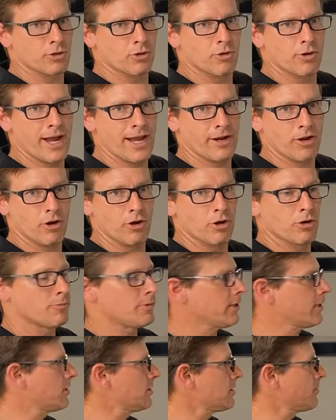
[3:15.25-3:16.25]
or at home,
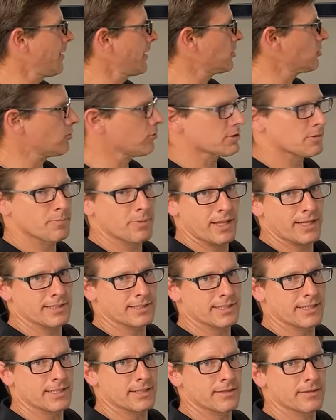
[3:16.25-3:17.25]
you can just make sure it's
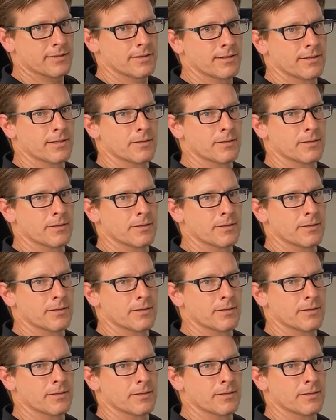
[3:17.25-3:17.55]
plugged in,